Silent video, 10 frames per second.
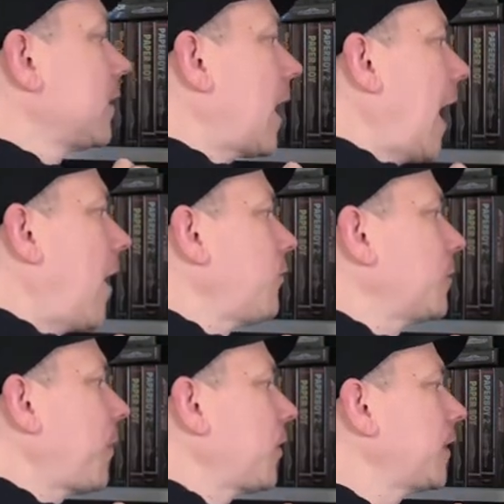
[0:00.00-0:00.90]
to House
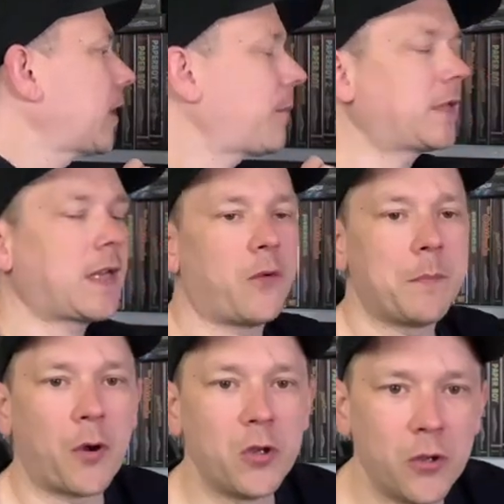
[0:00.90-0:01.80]
by the Cemetery
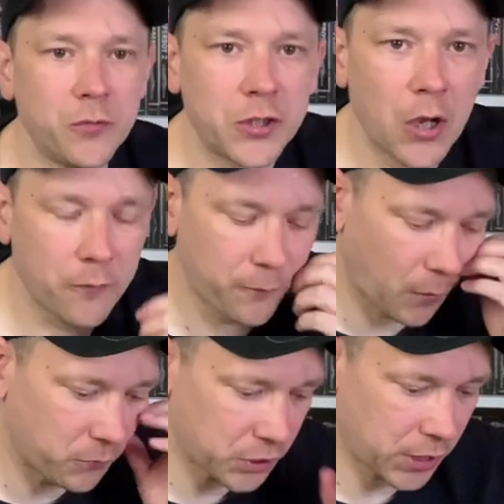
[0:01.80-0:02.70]
by Lucio
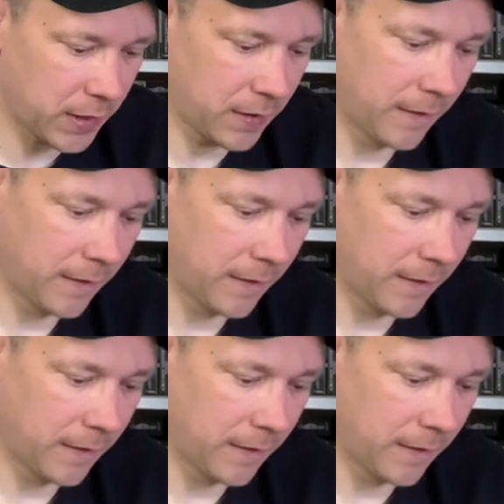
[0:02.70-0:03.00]
Fulci.